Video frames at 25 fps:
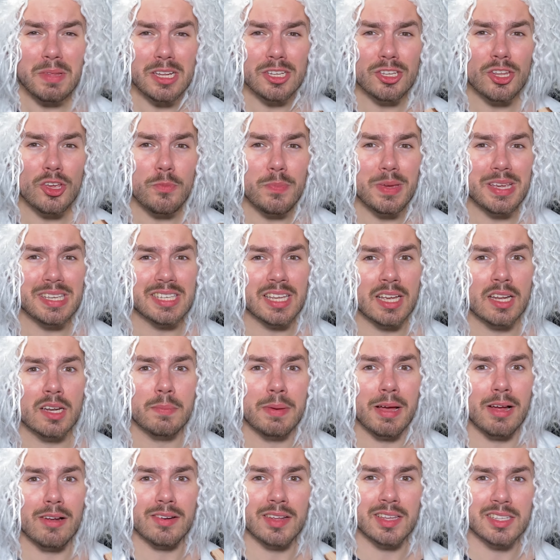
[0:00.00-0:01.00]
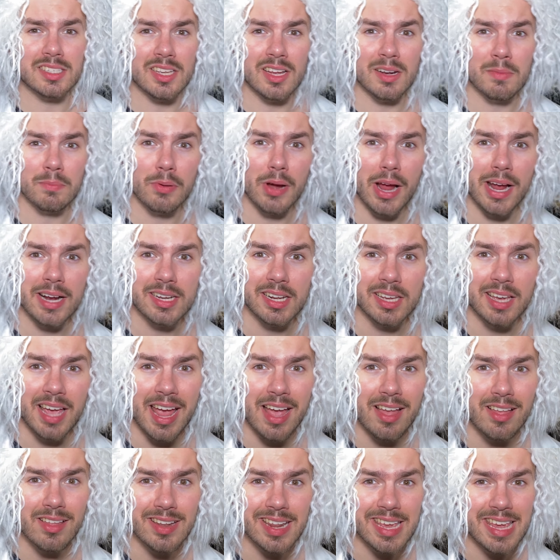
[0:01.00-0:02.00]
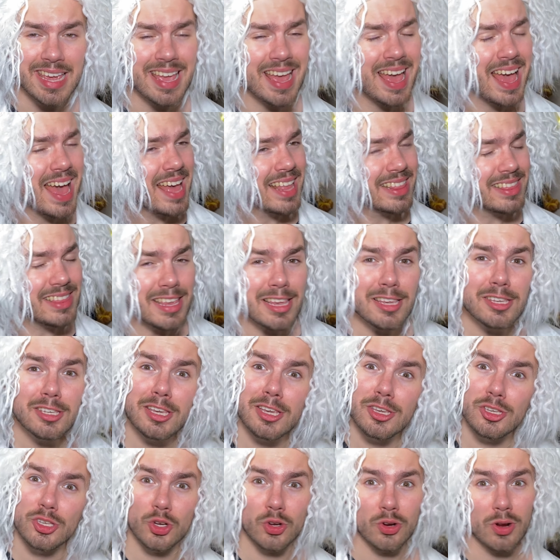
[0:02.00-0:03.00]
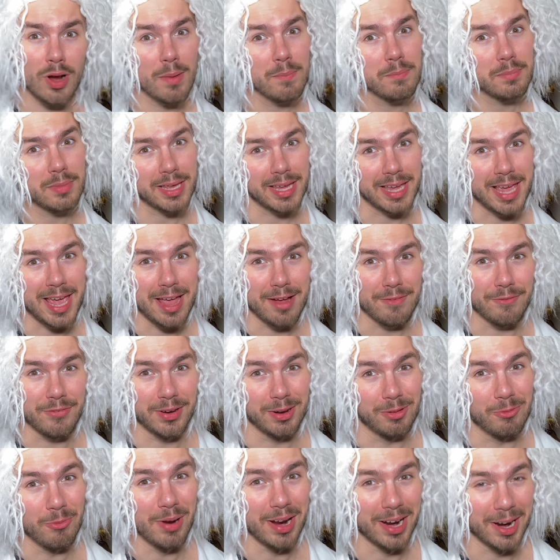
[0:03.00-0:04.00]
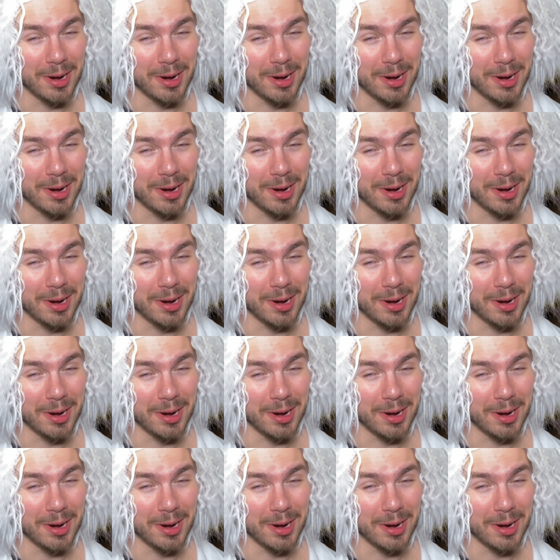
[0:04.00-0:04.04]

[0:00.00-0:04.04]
to be said about its unpracticality, this is crumbling everywhere.